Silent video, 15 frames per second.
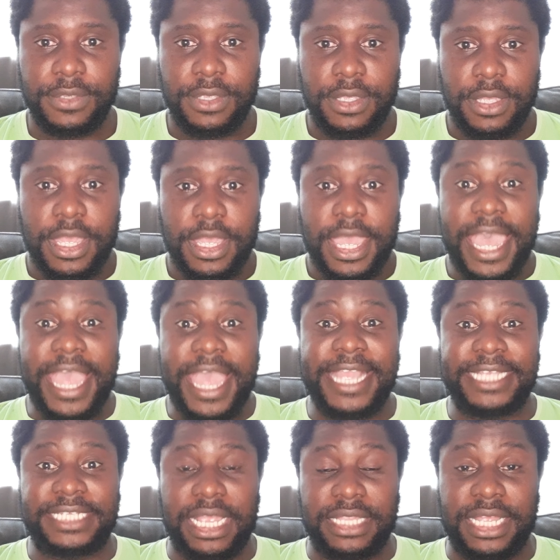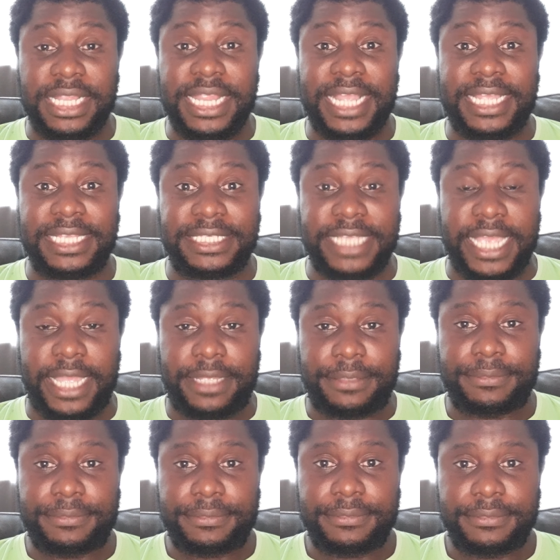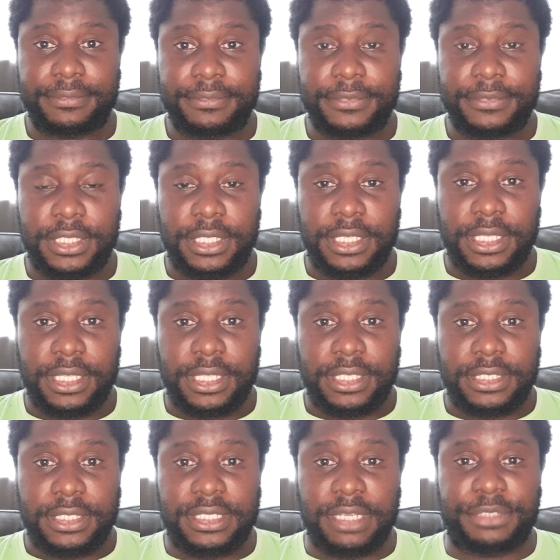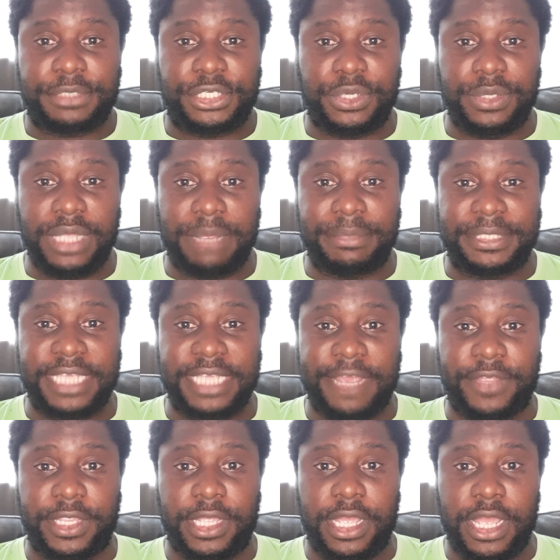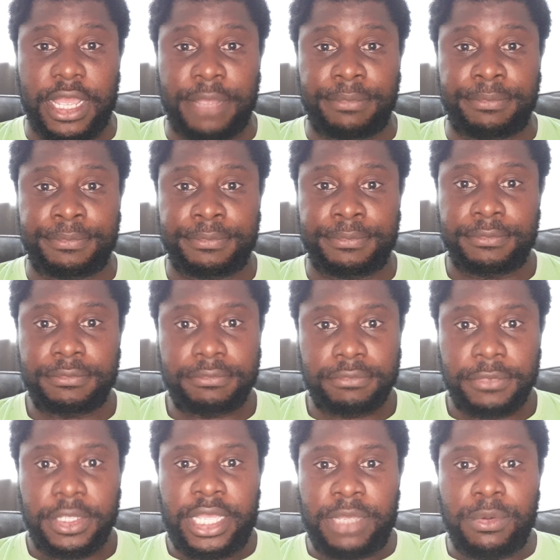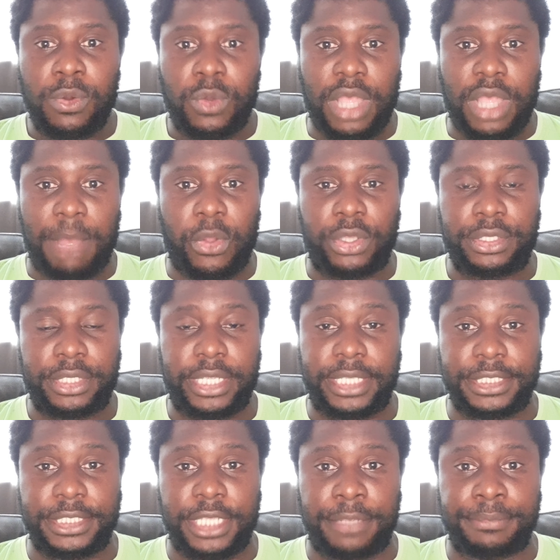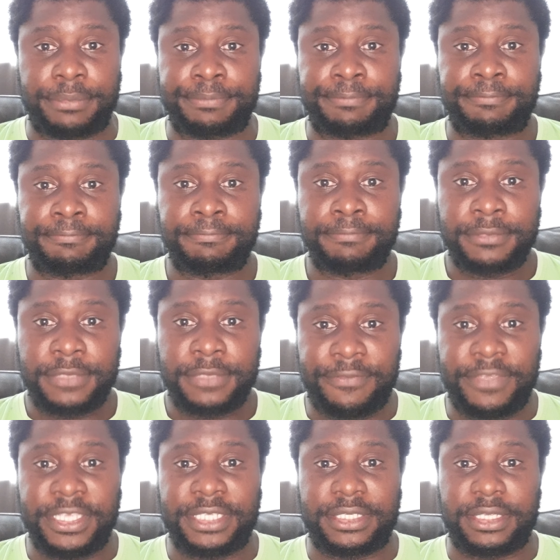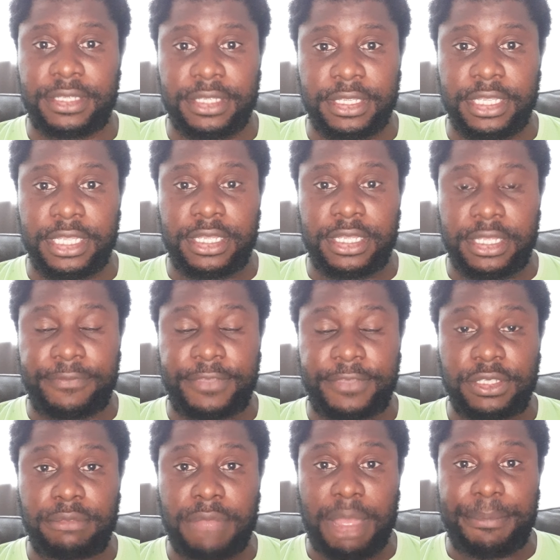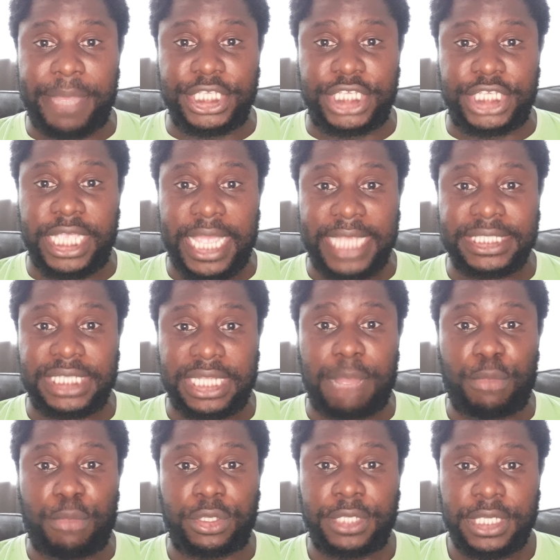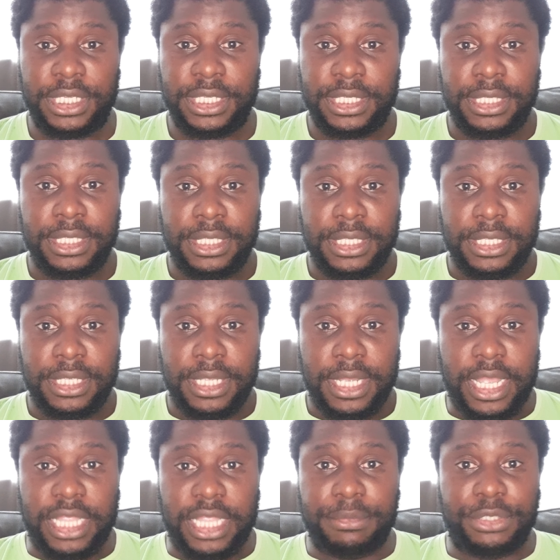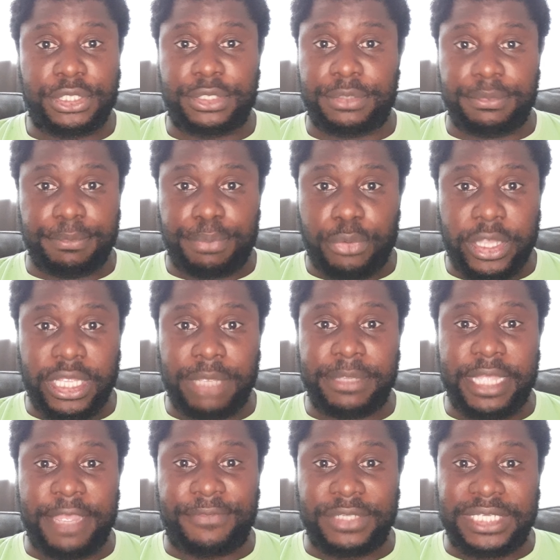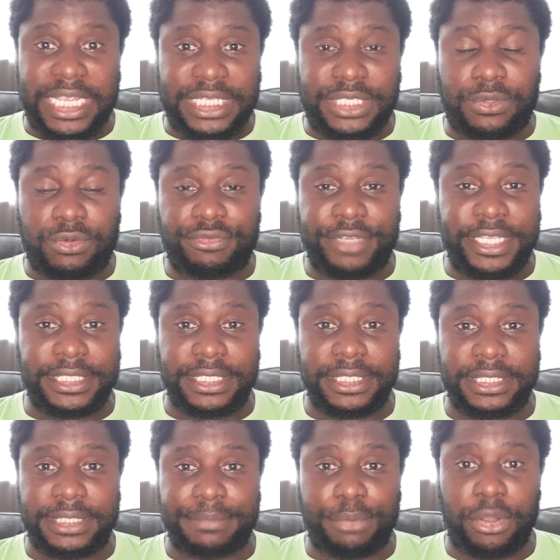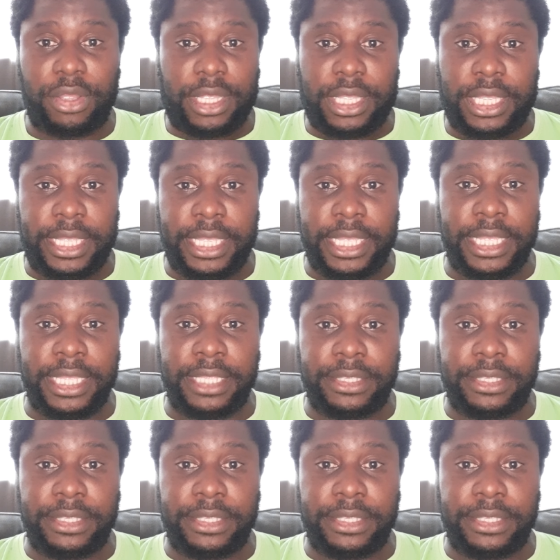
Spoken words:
Alexander Lacazette, substitute number 7. He will come on, and if he's on my bench, he has to come on. And I'm just putting him there for tactical reasons, but he